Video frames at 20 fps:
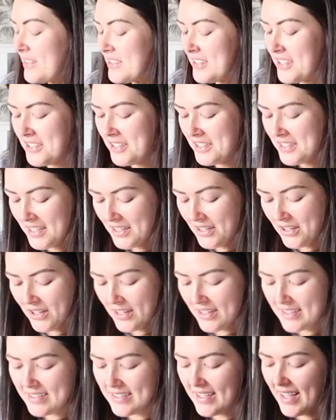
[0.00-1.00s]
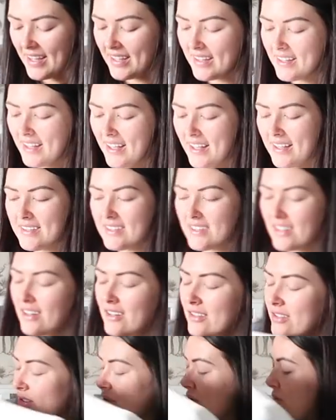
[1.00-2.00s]
which is just the cutest thing the kids
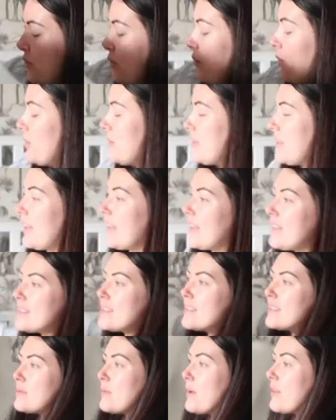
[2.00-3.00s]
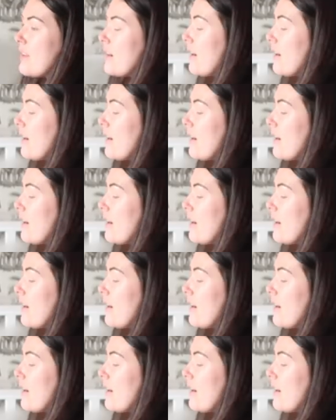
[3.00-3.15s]
are so delighted with